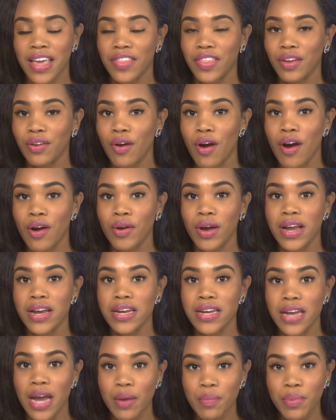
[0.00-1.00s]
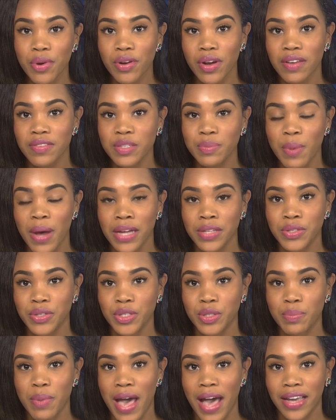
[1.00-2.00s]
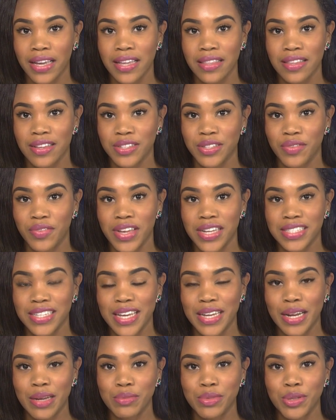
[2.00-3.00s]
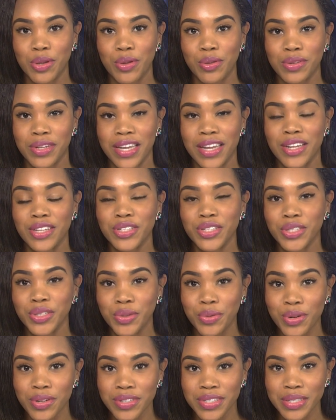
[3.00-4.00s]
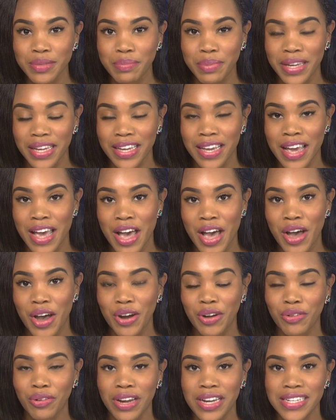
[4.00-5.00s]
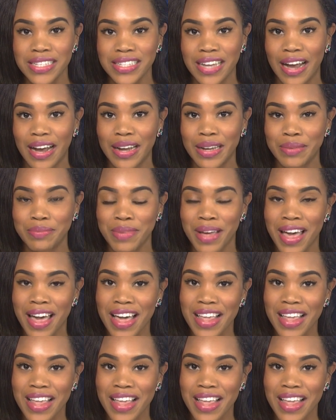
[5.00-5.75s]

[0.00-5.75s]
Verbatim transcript: There are a number of sponsors backing this event, and I'm told it is sure to be a great time.